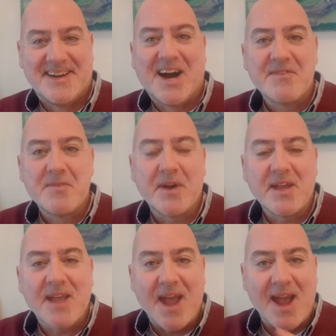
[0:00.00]
Hi
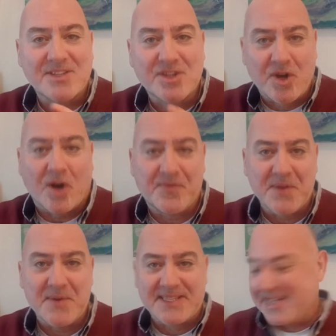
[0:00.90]
everybody, it's Coffee
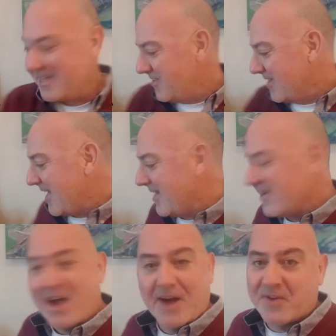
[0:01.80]
with Tigger again.
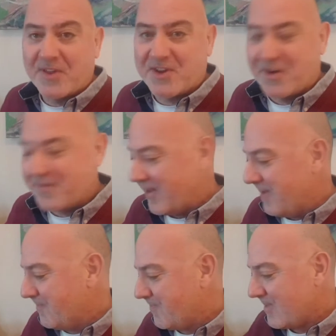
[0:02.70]
I've got the coffee.
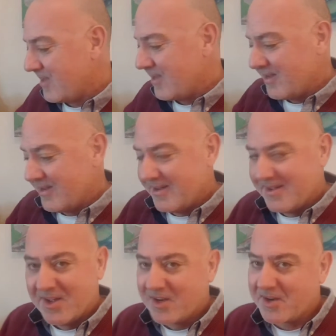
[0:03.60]

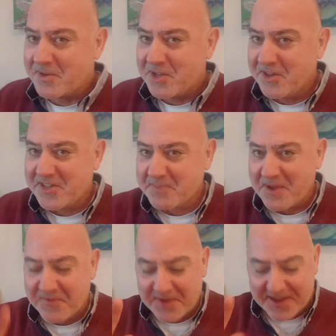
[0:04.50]
Come on, you know this
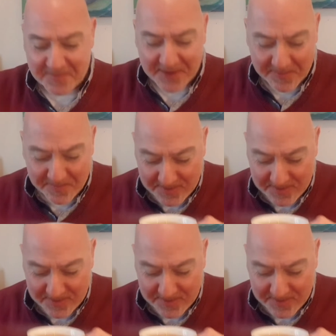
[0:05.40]
bit, forgive me.